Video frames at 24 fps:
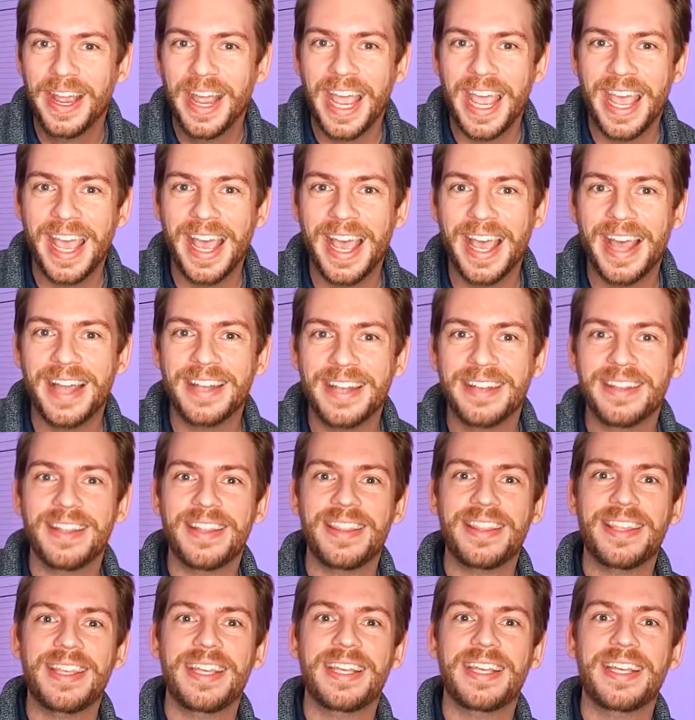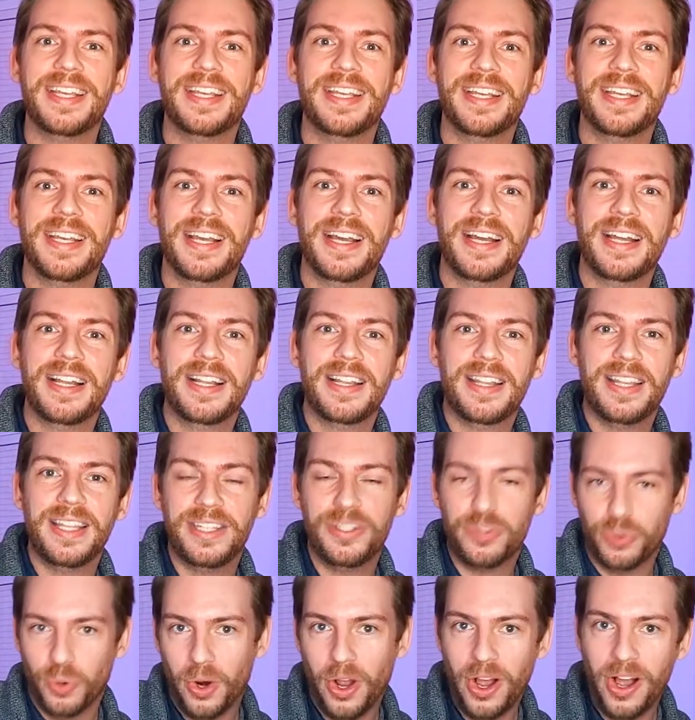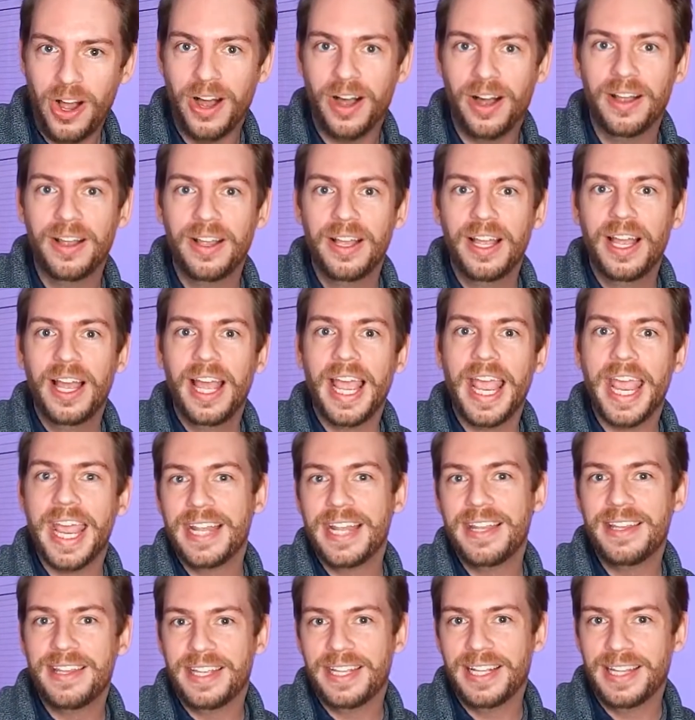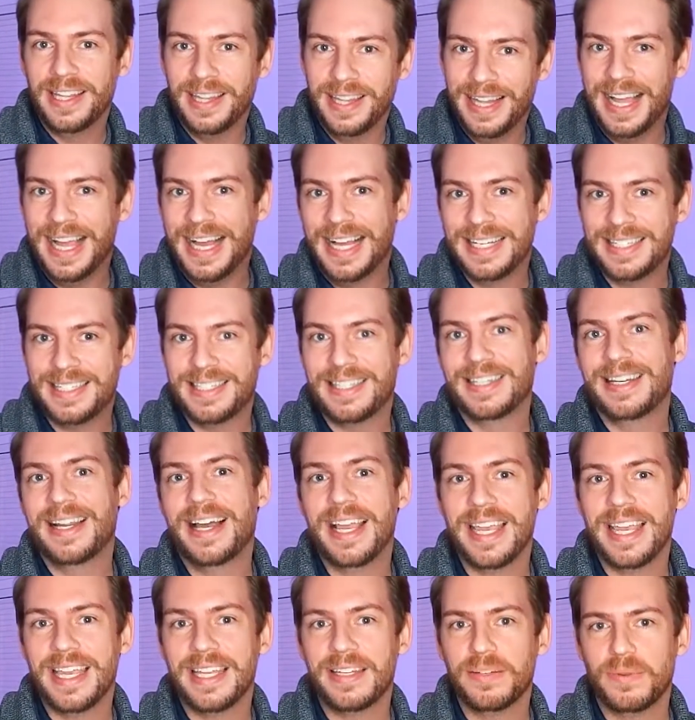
And the the draw ended last night.